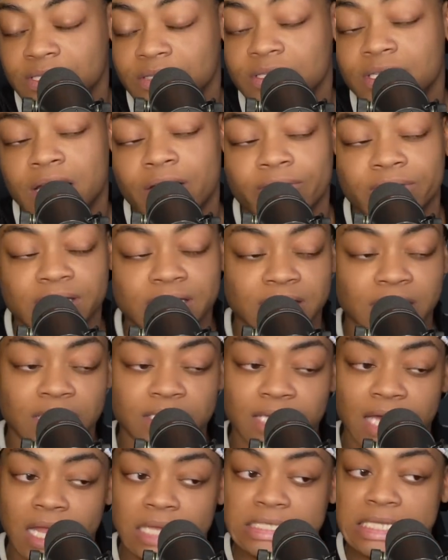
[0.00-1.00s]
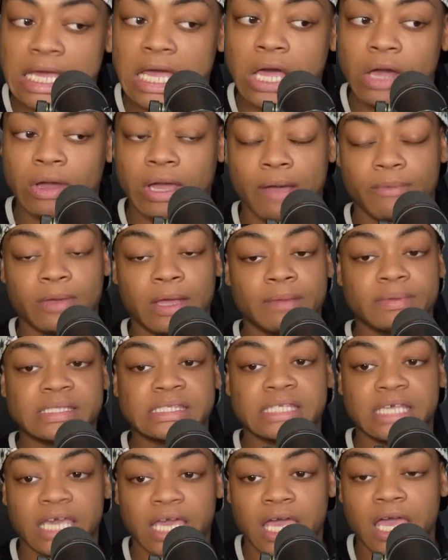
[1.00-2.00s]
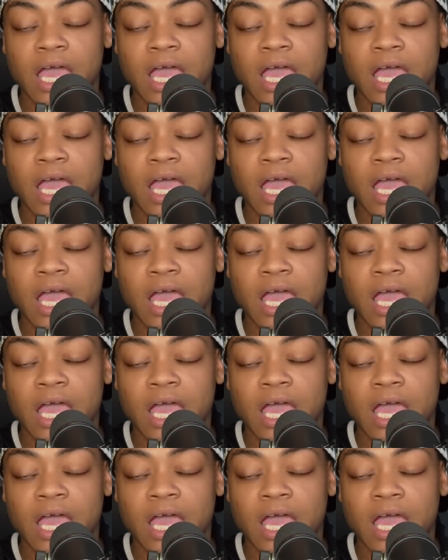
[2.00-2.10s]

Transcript: So then I went and sat down. I was like, okay, I'm almost there.